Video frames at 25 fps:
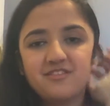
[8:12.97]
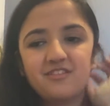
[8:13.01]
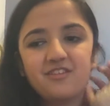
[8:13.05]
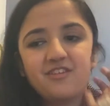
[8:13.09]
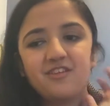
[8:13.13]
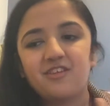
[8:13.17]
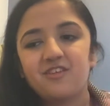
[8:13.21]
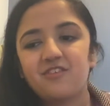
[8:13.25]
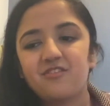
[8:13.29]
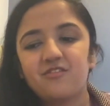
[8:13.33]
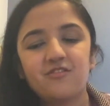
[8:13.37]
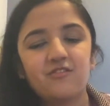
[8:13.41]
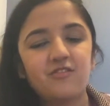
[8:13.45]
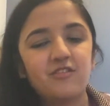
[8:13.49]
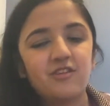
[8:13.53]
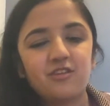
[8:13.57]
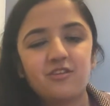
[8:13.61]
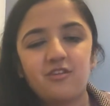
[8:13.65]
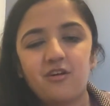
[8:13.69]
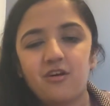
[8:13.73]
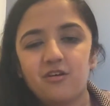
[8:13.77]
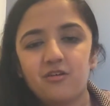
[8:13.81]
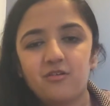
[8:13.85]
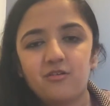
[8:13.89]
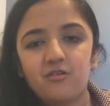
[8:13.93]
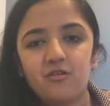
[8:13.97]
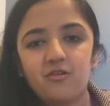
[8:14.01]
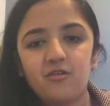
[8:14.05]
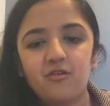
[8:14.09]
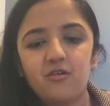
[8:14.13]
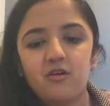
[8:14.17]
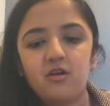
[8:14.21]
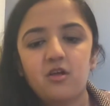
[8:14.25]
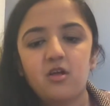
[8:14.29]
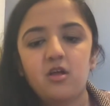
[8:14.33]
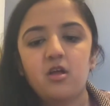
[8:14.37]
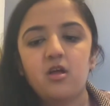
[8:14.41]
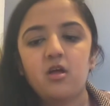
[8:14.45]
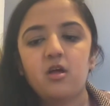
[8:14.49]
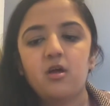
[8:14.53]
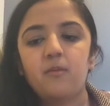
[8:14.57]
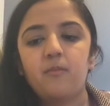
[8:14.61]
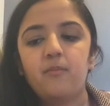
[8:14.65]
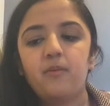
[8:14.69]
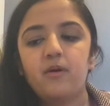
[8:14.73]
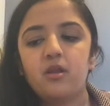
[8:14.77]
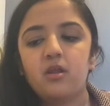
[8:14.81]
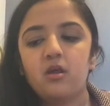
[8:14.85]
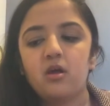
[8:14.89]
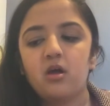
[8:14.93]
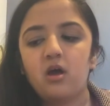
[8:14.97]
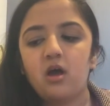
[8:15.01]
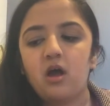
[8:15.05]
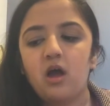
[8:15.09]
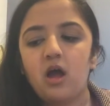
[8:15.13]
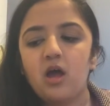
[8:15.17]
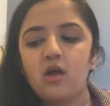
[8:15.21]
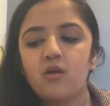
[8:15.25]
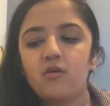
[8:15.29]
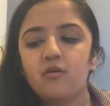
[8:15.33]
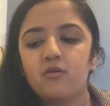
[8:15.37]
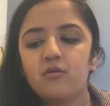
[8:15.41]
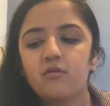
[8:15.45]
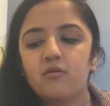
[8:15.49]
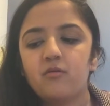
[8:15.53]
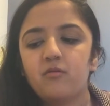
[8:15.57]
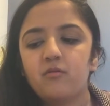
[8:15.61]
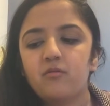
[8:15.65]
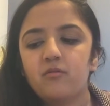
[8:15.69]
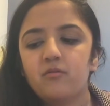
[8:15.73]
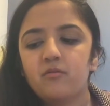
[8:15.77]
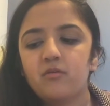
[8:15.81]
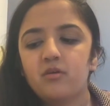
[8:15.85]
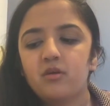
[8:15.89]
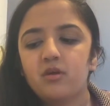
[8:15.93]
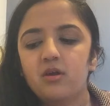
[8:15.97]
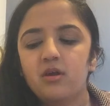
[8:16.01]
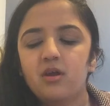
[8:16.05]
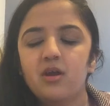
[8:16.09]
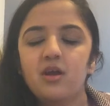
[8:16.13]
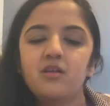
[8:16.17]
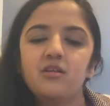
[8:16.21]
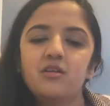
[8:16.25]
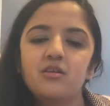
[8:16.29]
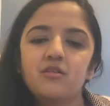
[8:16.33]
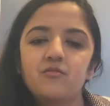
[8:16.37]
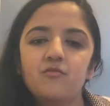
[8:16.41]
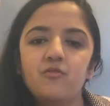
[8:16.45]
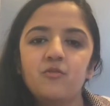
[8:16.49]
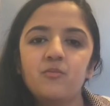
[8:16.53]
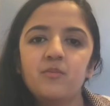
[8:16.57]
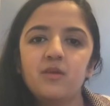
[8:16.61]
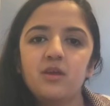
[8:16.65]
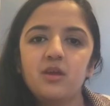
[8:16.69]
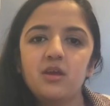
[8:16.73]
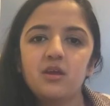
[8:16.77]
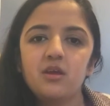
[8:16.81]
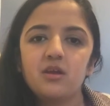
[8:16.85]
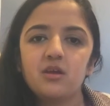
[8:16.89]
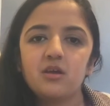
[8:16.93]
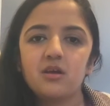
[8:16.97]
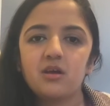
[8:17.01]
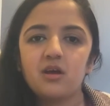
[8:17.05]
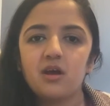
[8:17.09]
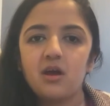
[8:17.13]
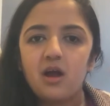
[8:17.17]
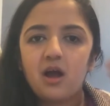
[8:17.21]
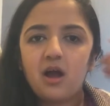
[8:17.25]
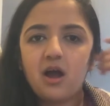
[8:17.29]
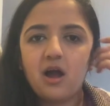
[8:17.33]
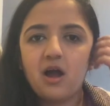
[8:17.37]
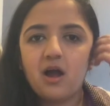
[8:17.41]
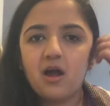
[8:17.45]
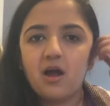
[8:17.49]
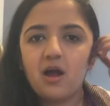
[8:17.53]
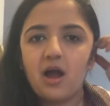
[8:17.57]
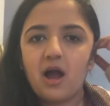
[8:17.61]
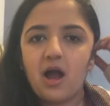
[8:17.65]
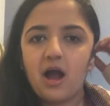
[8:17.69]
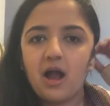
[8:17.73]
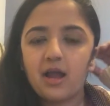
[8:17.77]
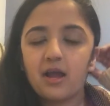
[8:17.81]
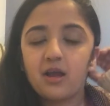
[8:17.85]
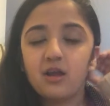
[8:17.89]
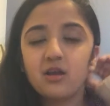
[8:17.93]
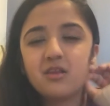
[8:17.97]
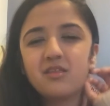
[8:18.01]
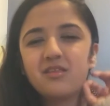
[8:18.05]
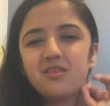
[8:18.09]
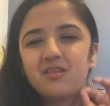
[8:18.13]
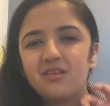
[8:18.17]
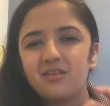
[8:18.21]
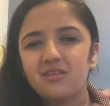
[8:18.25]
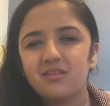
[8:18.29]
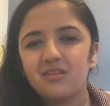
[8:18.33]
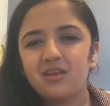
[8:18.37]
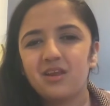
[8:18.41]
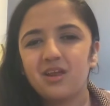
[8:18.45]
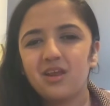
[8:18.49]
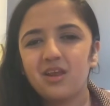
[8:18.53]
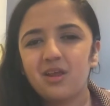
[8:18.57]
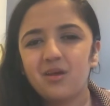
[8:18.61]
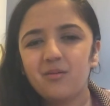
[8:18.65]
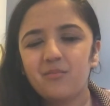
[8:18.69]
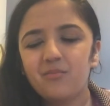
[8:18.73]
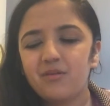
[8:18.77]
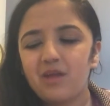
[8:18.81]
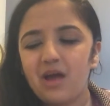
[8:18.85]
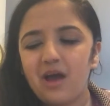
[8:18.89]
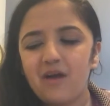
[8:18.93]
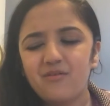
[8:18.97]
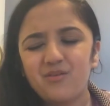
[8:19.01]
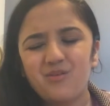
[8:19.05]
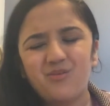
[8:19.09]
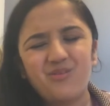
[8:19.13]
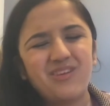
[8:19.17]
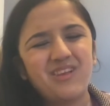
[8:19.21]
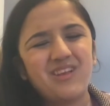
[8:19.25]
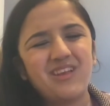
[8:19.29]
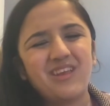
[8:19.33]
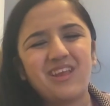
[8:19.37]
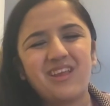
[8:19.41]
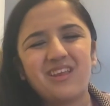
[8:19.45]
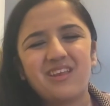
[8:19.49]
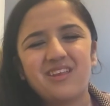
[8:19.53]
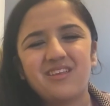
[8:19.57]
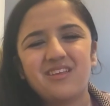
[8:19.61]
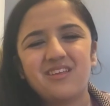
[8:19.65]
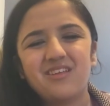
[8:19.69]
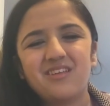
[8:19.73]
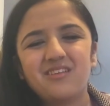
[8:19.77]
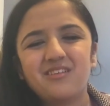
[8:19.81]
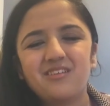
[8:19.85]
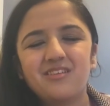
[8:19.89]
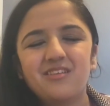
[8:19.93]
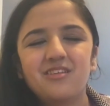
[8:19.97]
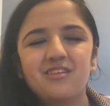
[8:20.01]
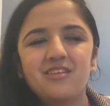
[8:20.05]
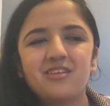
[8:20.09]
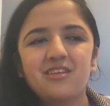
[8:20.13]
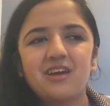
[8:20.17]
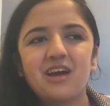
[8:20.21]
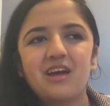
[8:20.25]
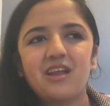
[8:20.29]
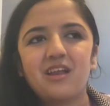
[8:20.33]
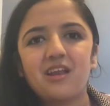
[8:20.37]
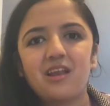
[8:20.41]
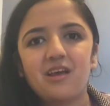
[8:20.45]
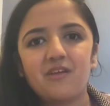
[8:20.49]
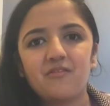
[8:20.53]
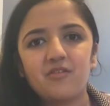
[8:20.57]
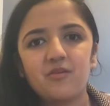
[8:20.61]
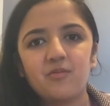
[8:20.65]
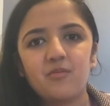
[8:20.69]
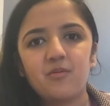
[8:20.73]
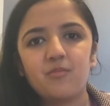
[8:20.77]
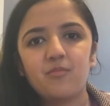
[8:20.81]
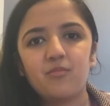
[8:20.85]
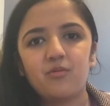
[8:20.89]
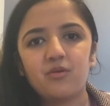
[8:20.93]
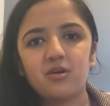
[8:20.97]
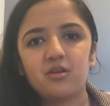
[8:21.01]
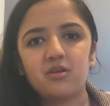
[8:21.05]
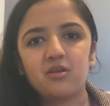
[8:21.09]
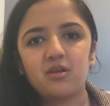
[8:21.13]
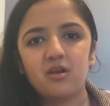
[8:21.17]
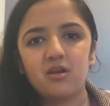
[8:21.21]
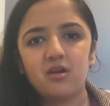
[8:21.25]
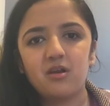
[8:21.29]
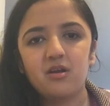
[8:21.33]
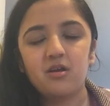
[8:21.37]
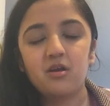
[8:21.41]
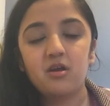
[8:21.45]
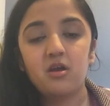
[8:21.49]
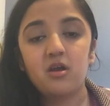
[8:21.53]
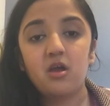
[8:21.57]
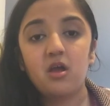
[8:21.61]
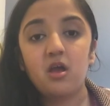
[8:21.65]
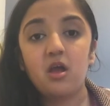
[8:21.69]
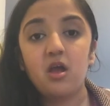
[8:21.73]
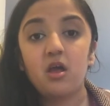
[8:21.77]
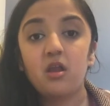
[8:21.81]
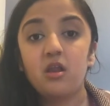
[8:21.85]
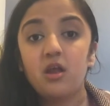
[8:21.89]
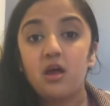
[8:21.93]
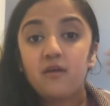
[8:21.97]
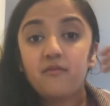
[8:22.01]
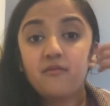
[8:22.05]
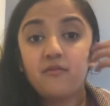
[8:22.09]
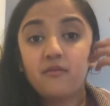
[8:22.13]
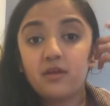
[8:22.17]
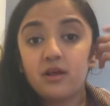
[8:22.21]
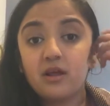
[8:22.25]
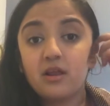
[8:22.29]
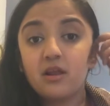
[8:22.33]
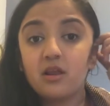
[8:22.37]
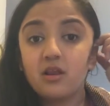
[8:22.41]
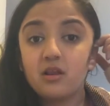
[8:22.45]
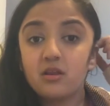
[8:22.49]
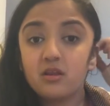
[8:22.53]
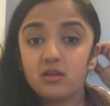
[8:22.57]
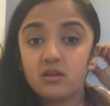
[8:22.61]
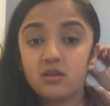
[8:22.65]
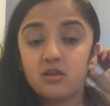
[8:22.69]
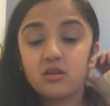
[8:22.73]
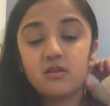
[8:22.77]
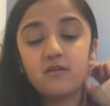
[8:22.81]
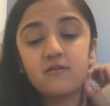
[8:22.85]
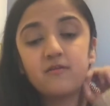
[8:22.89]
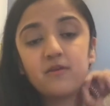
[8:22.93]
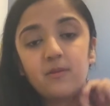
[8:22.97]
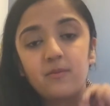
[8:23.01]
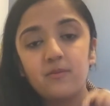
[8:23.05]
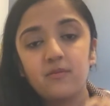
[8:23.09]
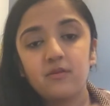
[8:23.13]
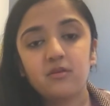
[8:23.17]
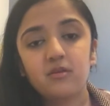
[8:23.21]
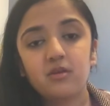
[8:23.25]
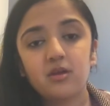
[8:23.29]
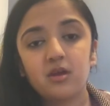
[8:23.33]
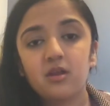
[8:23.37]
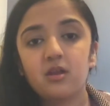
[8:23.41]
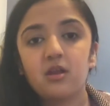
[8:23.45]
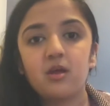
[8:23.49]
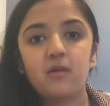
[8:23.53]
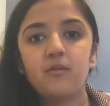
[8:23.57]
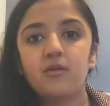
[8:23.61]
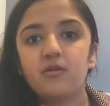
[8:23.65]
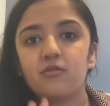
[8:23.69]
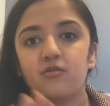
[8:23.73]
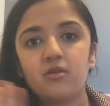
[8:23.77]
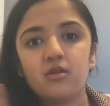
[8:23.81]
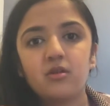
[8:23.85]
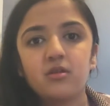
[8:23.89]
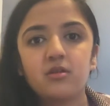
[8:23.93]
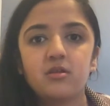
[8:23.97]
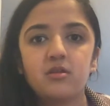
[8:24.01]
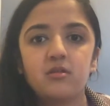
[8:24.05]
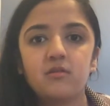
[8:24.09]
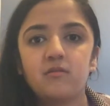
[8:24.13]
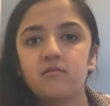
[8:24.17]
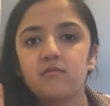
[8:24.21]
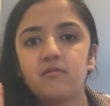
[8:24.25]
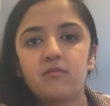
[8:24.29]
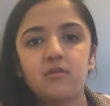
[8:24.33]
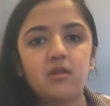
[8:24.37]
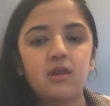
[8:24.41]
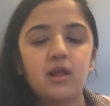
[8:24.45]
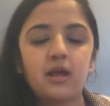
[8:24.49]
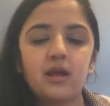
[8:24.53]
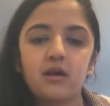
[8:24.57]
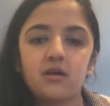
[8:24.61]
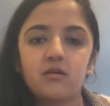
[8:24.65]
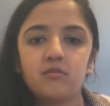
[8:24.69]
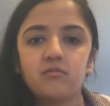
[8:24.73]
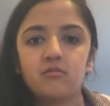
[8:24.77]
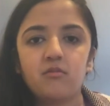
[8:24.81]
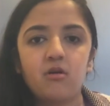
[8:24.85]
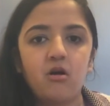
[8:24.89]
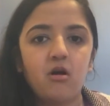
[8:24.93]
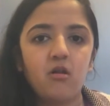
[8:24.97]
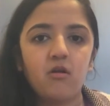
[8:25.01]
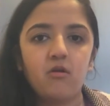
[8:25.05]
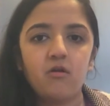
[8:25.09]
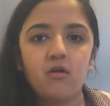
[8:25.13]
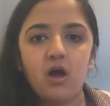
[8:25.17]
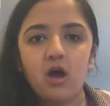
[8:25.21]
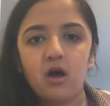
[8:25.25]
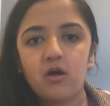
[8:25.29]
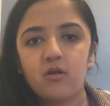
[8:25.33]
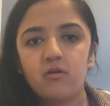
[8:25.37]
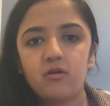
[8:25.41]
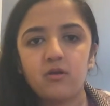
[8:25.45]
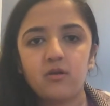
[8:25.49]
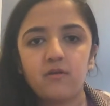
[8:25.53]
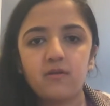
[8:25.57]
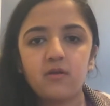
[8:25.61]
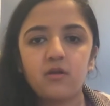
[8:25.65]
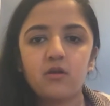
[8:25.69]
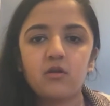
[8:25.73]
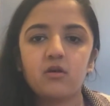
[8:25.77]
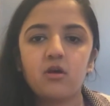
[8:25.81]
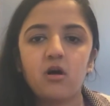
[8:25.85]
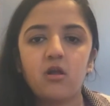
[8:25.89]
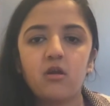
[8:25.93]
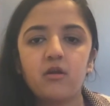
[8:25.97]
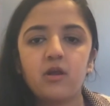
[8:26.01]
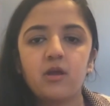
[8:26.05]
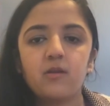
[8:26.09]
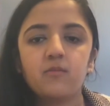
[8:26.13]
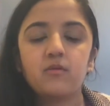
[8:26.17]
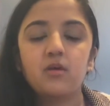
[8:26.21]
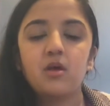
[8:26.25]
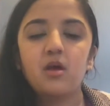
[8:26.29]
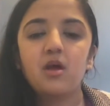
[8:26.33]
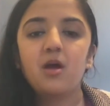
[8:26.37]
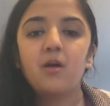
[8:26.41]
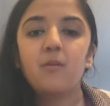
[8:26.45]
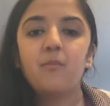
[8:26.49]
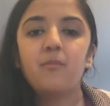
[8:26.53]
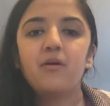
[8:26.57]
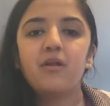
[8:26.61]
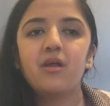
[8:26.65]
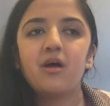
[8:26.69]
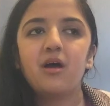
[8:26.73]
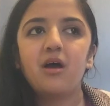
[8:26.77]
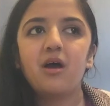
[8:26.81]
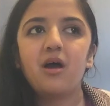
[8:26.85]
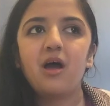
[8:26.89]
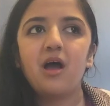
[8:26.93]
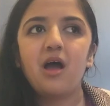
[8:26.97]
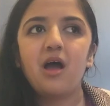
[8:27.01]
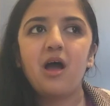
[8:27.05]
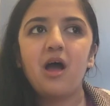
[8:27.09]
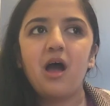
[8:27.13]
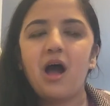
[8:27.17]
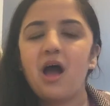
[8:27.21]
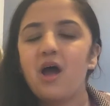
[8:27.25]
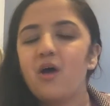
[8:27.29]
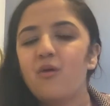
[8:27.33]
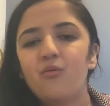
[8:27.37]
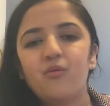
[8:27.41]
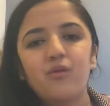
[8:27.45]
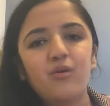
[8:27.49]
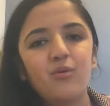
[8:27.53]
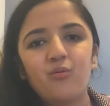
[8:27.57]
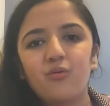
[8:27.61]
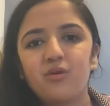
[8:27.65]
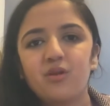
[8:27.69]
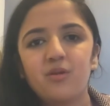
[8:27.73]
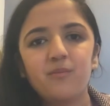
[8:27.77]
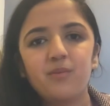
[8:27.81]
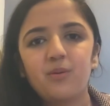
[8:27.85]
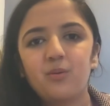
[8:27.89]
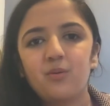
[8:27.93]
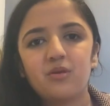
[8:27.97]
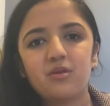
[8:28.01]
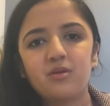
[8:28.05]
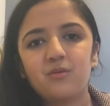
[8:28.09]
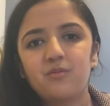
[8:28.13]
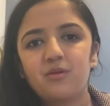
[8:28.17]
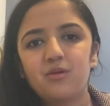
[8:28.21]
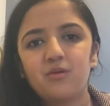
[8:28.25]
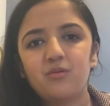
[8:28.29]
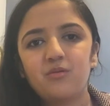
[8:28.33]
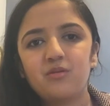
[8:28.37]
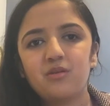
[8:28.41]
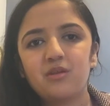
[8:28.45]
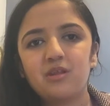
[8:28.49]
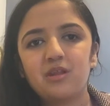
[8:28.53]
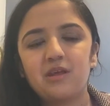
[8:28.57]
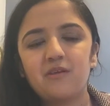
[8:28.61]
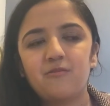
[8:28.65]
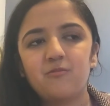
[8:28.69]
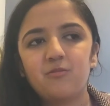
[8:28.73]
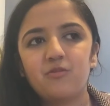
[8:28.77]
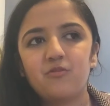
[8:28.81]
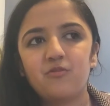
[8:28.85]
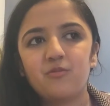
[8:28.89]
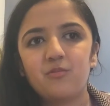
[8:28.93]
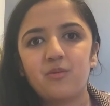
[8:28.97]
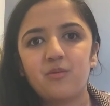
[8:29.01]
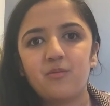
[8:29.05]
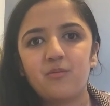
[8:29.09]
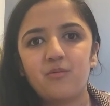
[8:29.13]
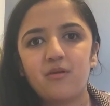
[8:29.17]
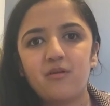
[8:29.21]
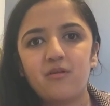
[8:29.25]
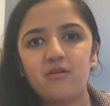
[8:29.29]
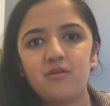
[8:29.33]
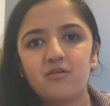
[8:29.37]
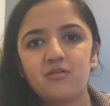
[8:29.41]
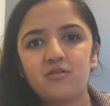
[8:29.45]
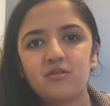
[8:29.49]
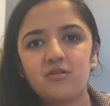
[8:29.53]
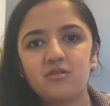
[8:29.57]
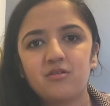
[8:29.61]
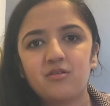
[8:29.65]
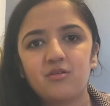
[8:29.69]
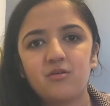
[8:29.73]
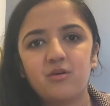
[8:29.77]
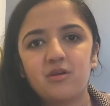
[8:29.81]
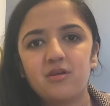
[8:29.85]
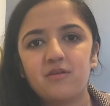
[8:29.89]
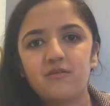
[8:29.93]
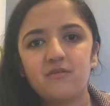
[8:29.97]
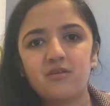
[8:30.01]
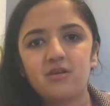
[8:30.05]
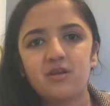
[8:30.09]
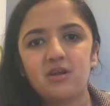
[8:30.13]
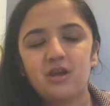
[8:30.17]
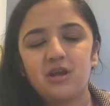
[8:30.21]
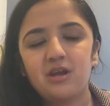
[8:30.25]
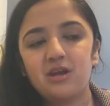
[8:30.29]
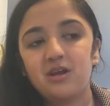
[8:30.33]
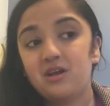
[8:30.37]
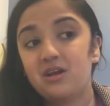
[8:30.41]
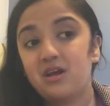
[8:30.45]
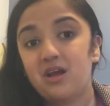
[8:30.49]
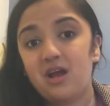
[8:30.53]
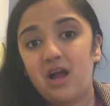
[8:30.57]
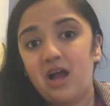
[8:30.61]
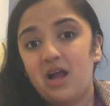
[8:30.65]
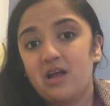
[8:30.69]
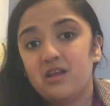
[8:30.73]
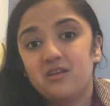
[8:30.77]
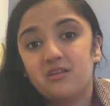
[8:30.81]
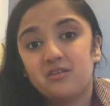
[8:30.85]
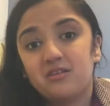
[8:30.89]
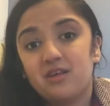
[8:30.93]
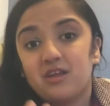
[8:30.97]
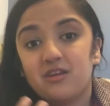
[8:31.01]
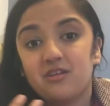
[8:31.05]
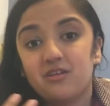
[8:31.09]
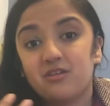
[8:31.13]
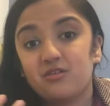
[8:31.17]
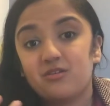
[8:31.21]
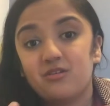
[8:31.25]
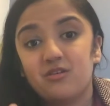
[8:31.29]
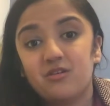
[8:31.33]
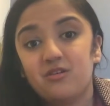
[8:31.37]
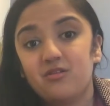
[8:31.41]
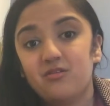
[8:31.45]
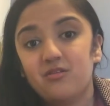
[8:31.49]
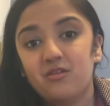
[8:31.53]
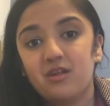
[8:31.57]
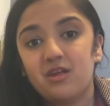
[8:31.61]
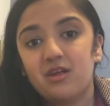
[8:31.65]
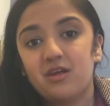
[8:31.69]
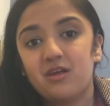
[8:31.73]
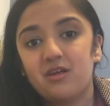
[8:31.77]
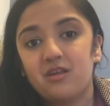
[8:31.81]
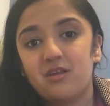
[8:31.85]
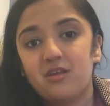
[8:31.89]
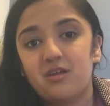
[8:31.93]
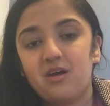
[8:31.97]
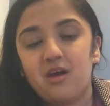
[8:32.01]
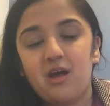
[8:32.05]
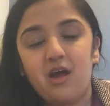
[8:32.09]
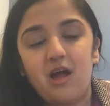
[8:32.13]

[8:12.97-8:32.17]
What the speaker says: it's all cool. But I don't know. It just for me, I could see Selena, but after what Elena did, it just kind of left him and broke his heart. And I feel like Elena did deserve happiness again. I'm not trying to like call her out or anything or call her name, but I wouldn't want to be with somebody who just left me for my brother or sister or whatever. I just couldn't do that.